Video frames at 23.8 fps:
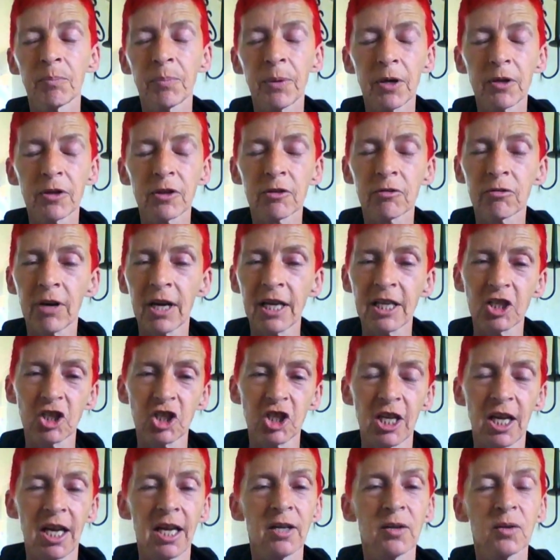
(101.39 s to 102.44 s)
Both great
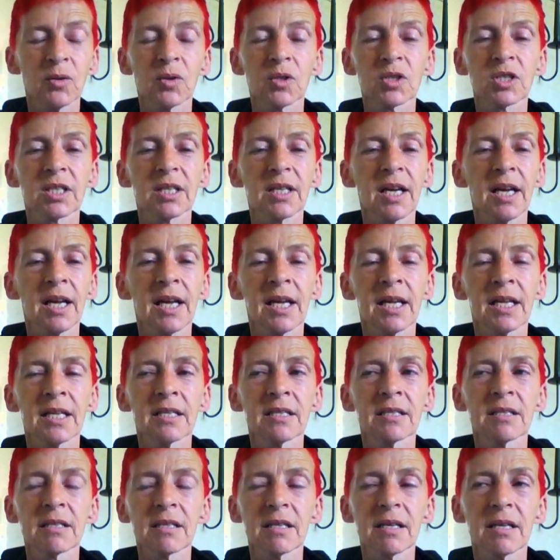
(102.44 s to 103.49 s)
channels
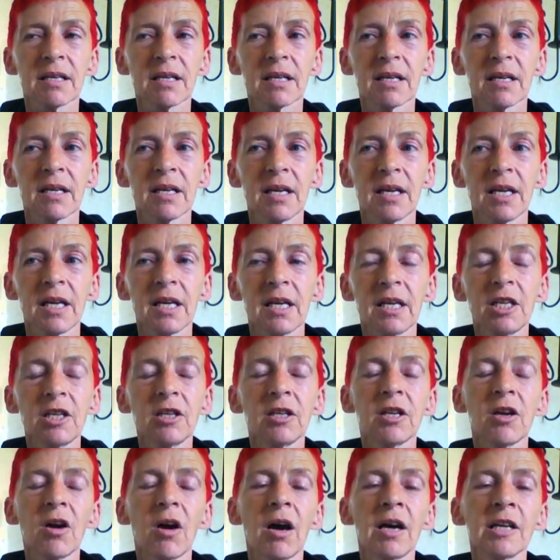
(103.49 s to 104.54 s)
and
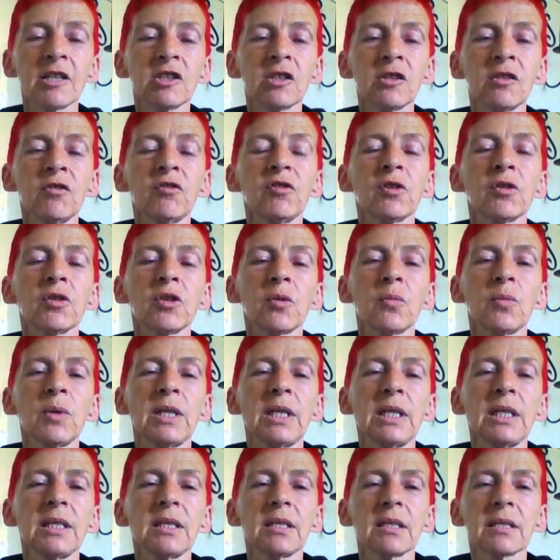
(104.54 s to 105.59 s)
you know, I do feel that
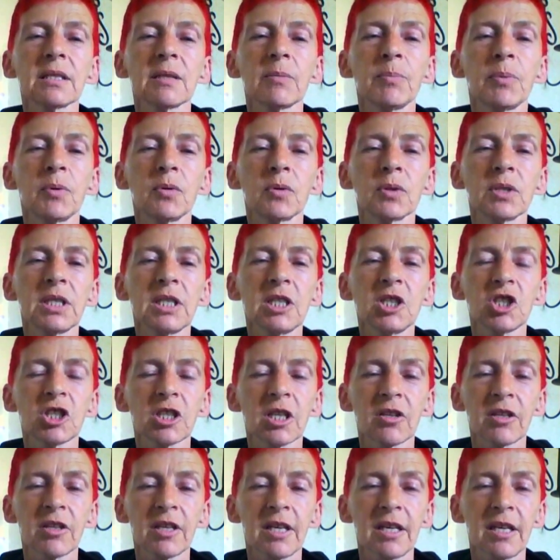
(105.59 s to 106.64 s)
we need to support each
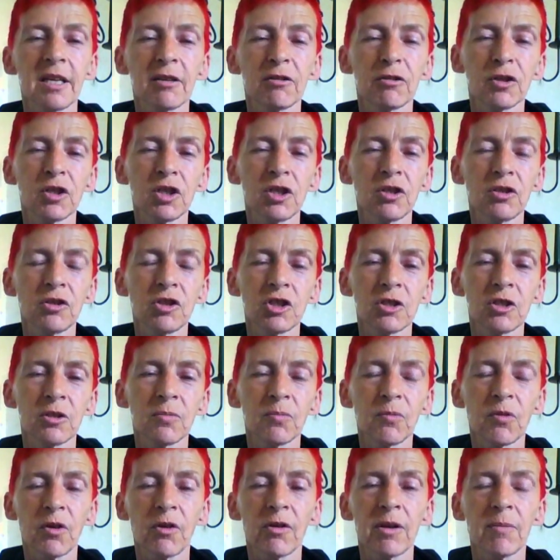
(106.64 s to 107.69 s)
other here on YouTube
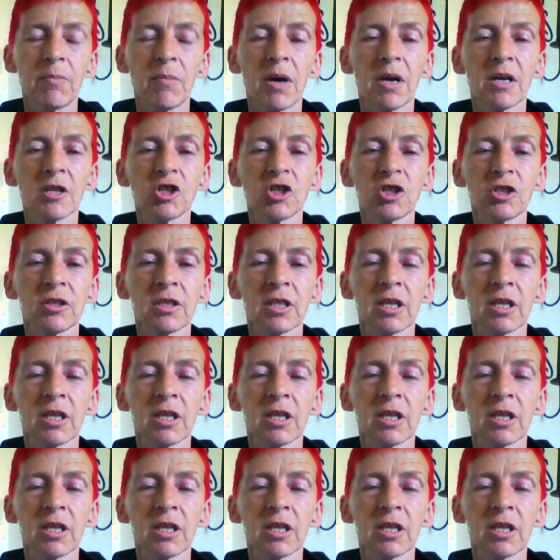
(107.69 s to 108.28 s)
very much.